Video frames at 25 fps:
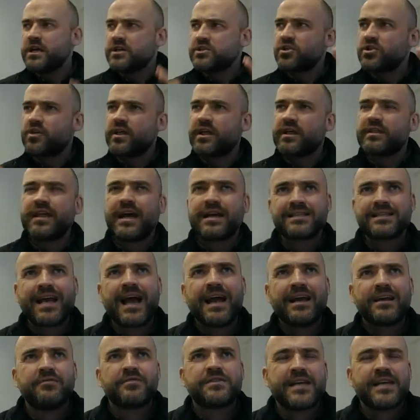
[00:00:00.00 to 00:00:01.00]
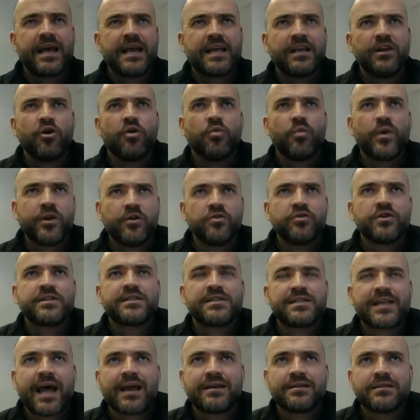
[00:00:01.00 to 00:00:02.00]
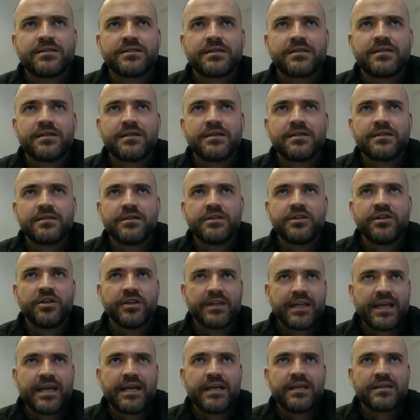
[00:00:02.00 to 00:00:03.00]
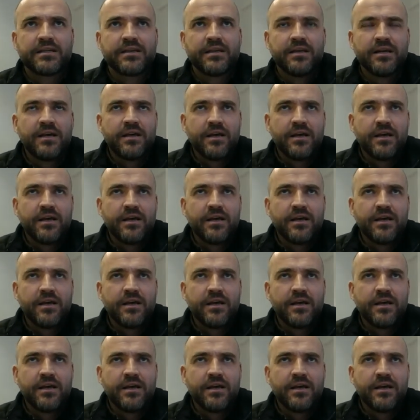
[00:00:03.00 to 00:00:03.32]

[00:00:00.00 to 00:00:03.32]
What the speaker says: So that's kind of saying, look, we understand that you'll need